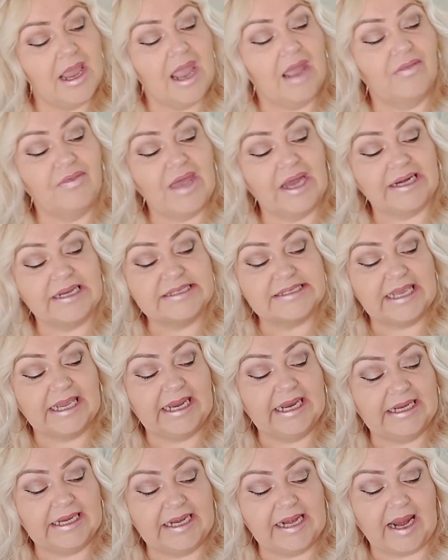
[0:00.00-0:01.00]
And that is
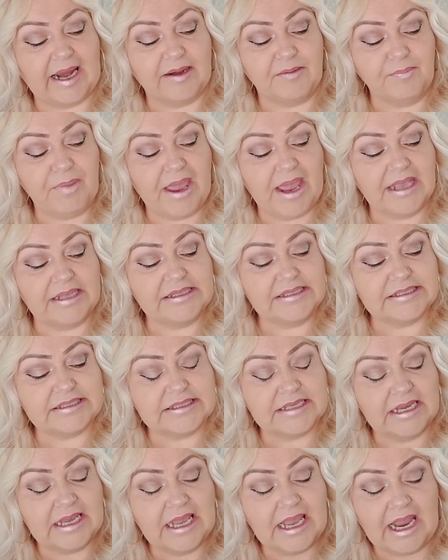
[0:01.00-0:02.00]

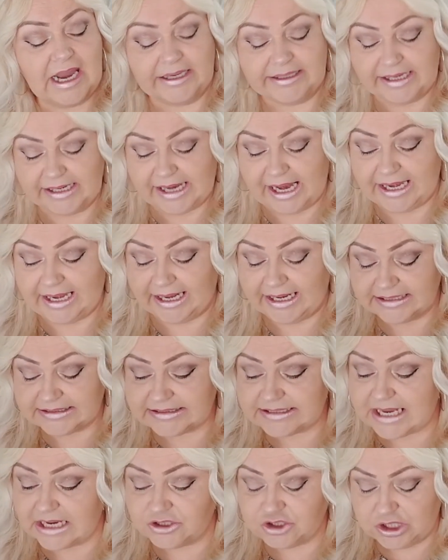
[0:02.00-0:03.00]
89p, and you get 8
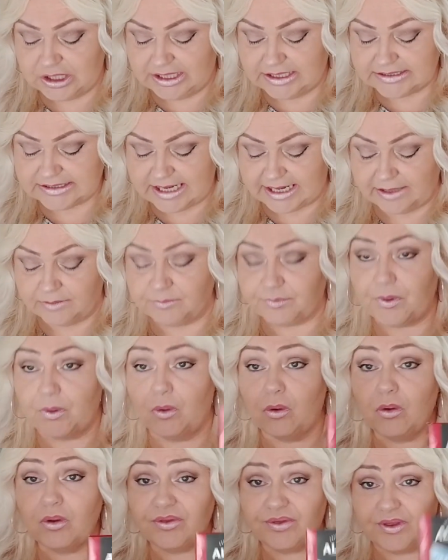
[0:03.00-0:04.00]
sachets in
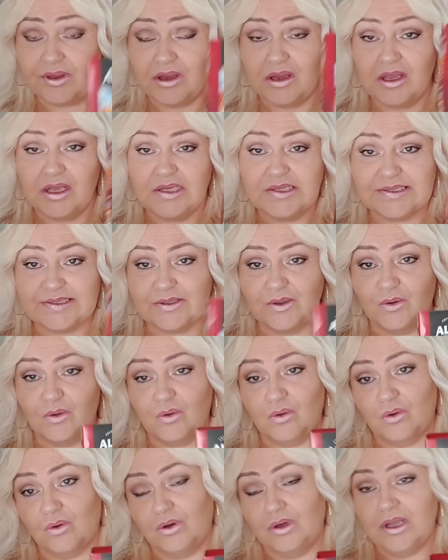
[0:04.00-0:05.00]
both.
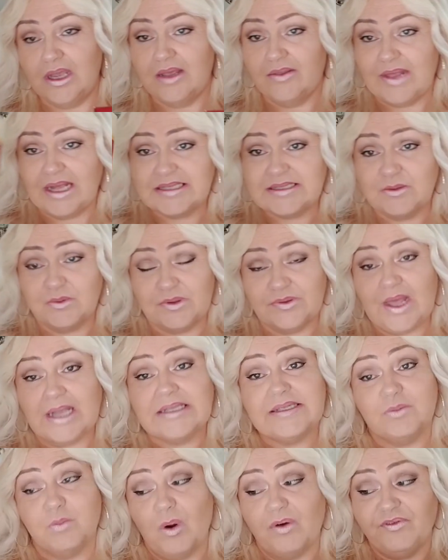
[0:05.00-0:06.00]
So that's
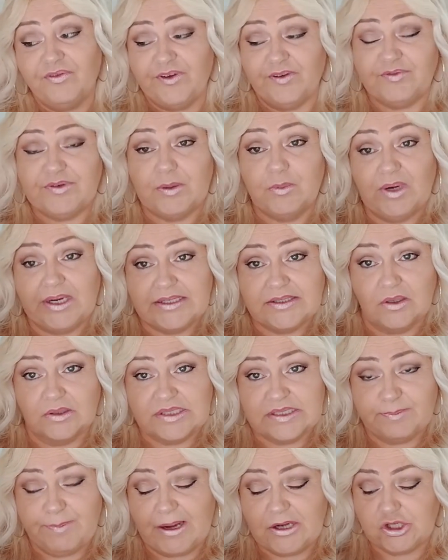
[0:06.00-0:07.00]
£1.50 when it's on
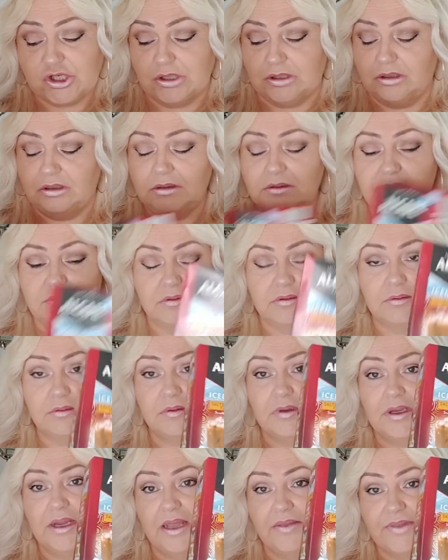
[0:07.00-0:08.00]
special,
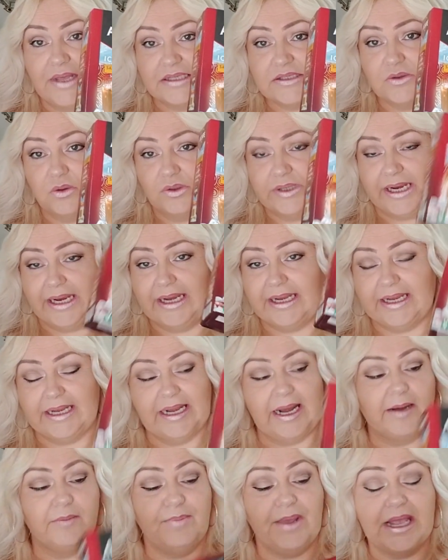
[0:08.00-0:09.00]
and that's only
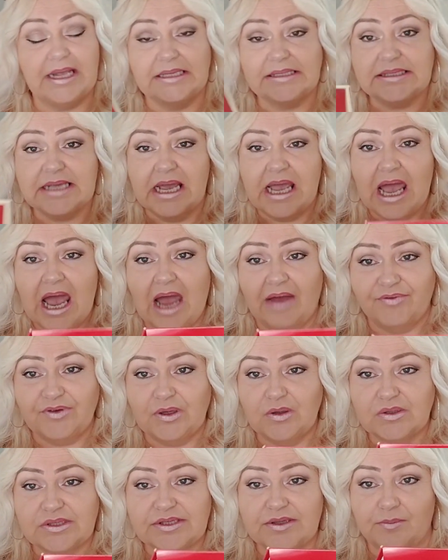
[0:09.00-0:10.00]
89p. I've
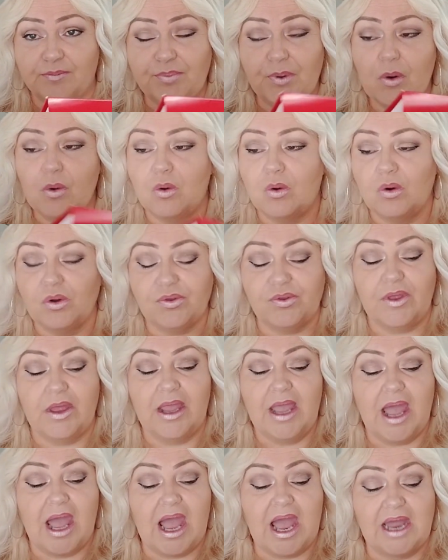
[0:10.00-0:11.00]
used them both,
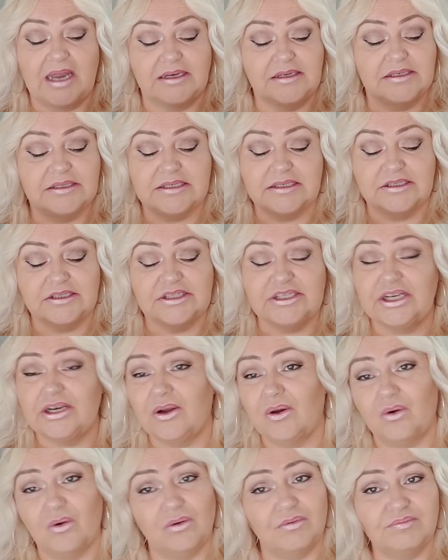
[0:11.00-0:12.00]
and you
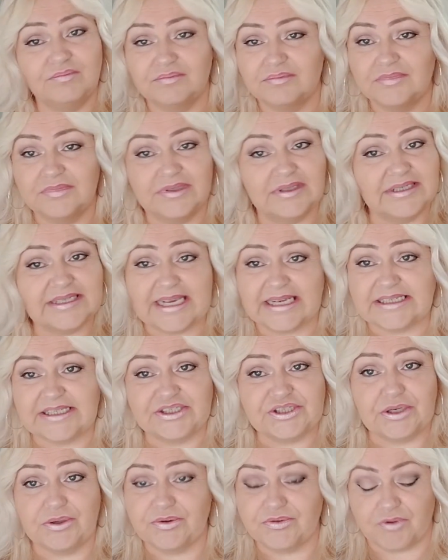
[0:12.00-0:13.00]
know, 6
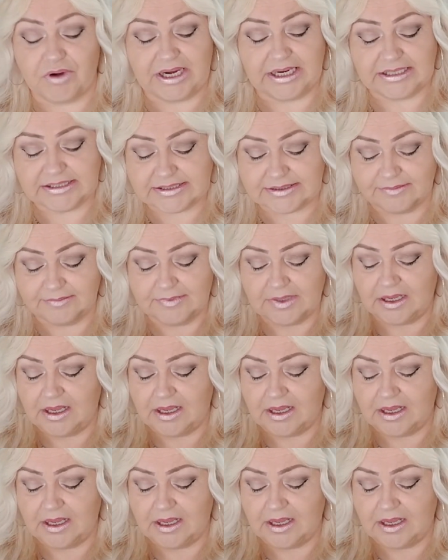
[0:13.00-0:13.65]
and 2 threes.